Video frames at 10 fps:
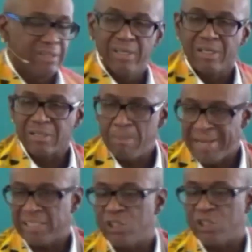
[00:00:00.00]
committed
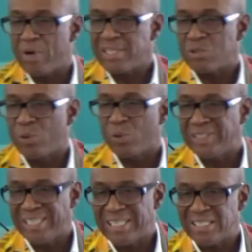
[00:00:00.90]
to us, which
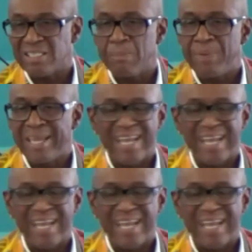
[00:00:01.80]
is to be a